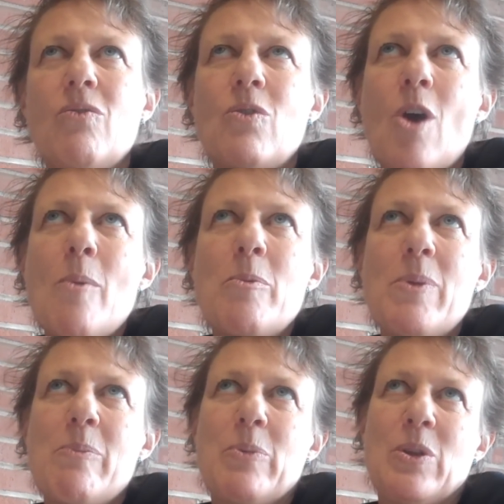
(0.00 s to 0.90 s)
rob
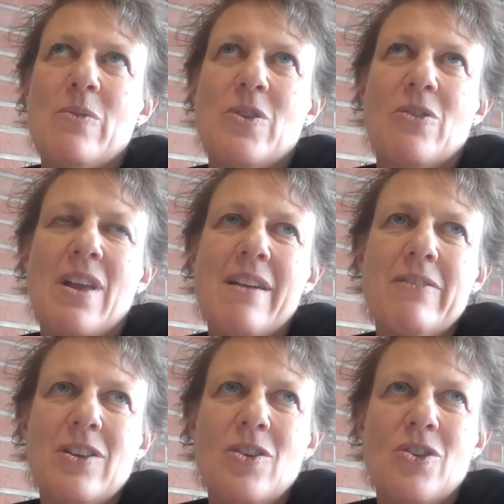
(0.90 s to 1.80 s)
people of their
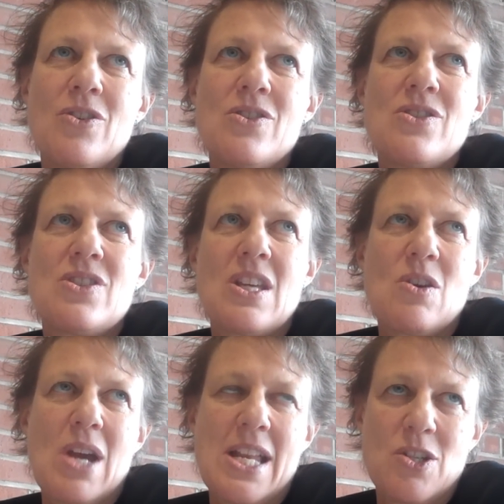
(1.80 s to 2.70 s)
livelihoods
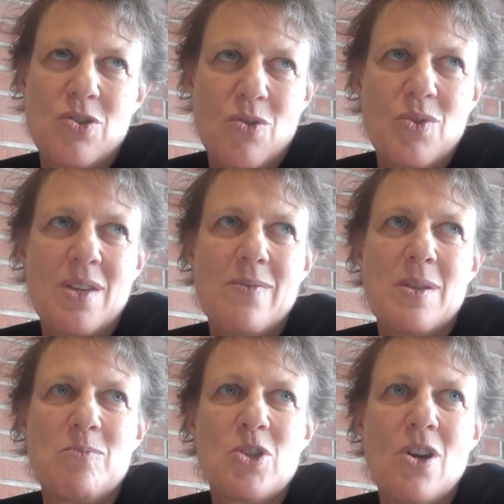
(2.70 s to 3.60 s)
and you don't give
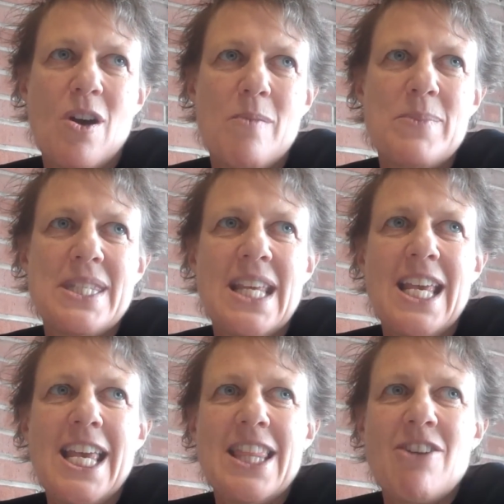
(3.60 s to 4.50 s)
them jobs,
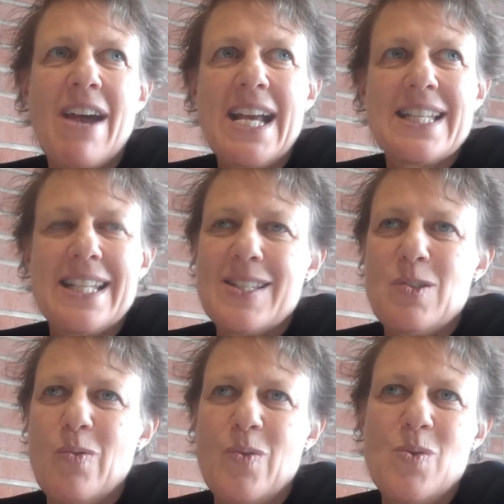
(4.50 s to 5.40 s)
their access
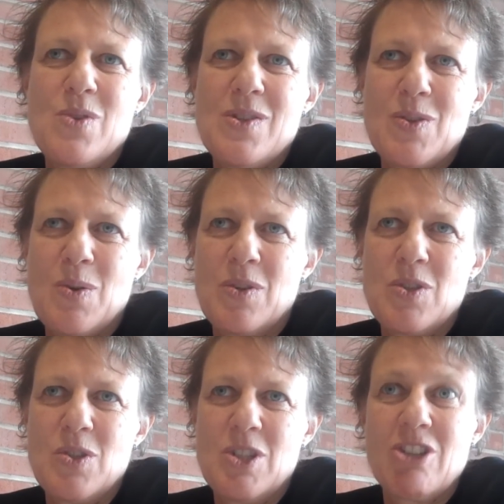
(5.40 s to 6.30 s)
to food is going
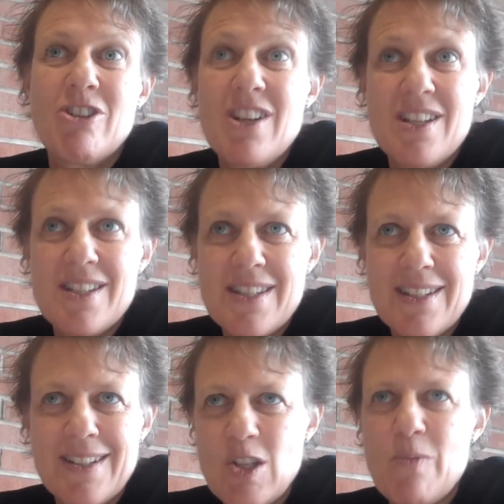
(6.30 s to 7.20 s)
to decrease.
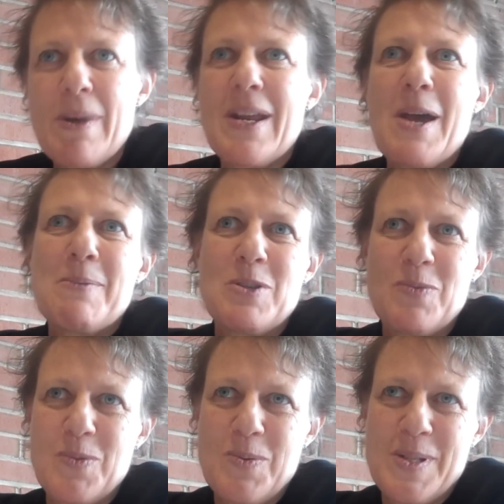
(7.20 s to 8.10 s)
No matter how much
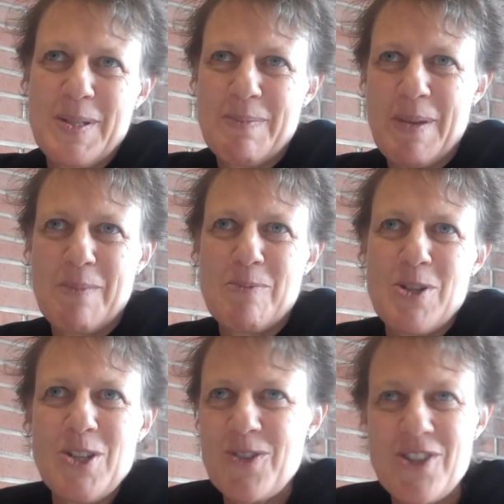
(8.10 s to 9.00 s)
food is being
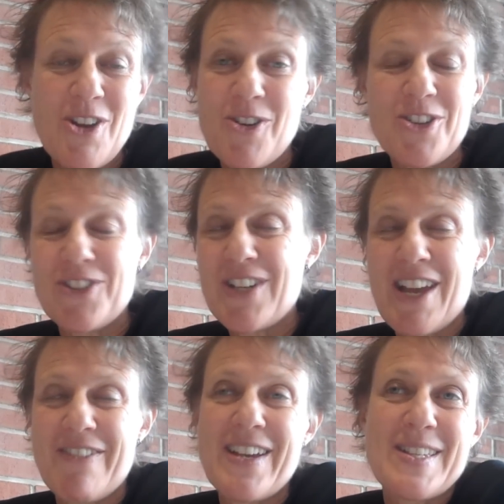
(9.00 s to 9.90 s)
produced, they're not going to
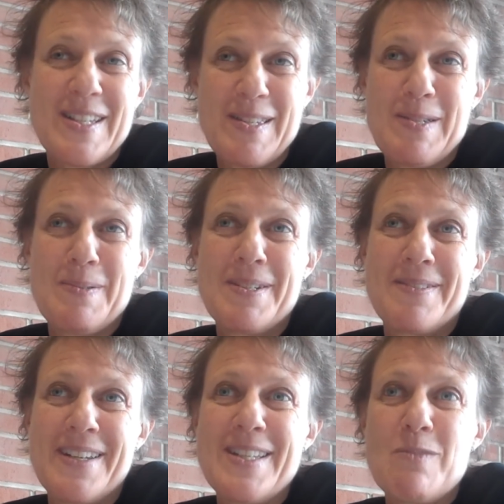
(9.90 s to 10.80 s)
have access to
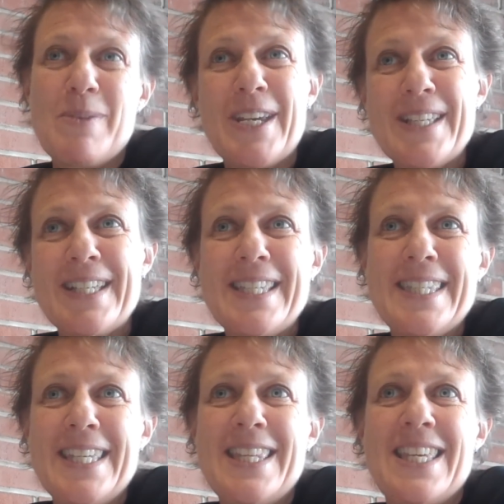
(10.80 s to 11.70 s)
it, right? So because I
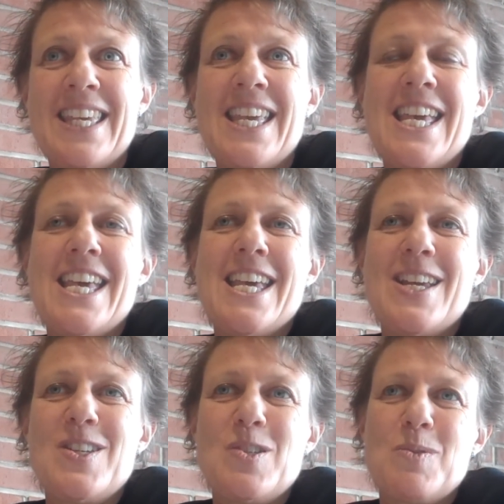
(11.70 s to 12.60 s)
see the
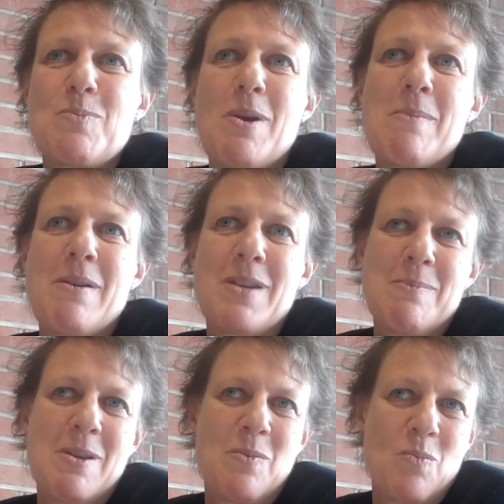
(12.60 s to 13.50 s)
issue as primarily
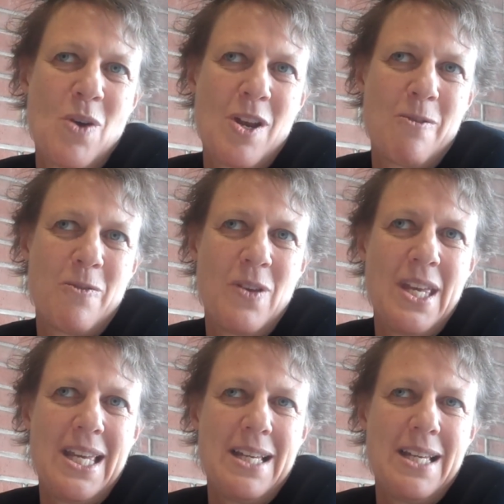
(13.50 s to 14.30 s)
being one of